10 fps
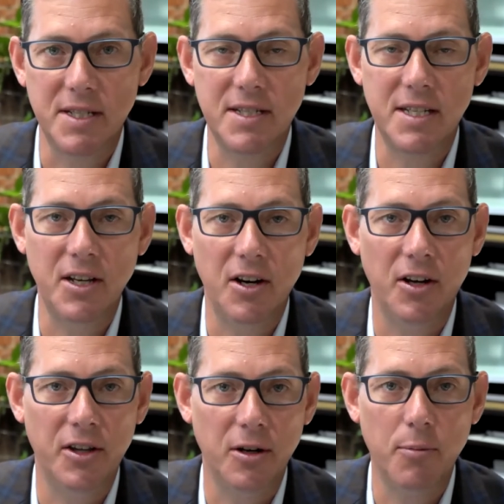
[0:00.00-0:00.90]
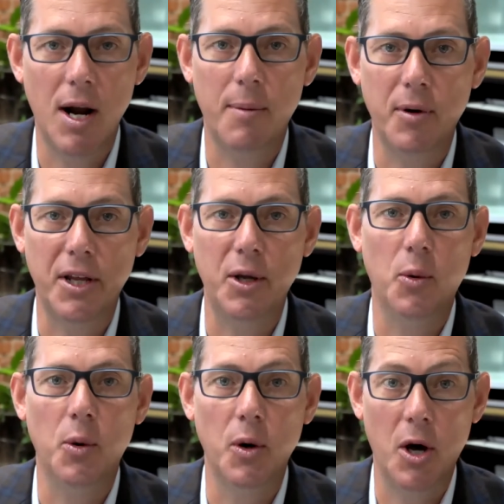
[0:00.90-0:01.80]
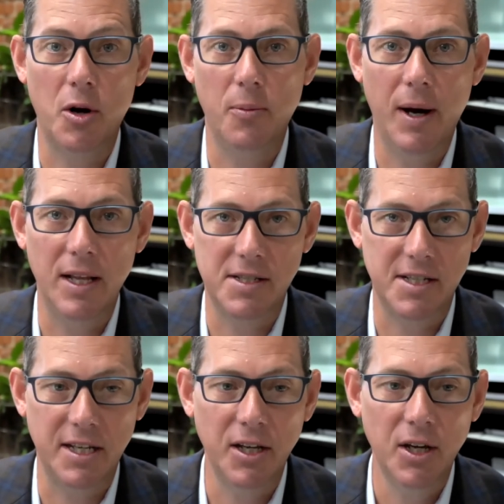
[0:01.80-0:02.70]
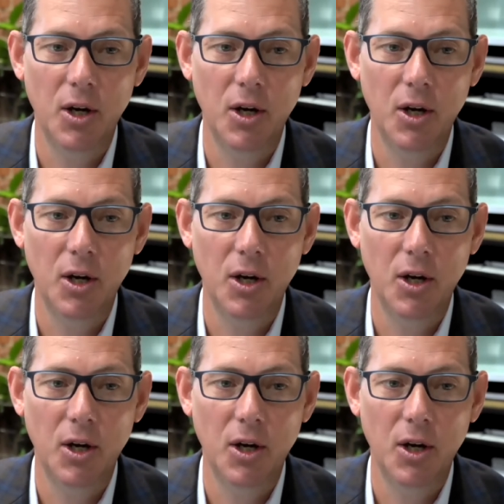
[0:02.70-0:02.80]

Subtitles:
see on their property or auto policy,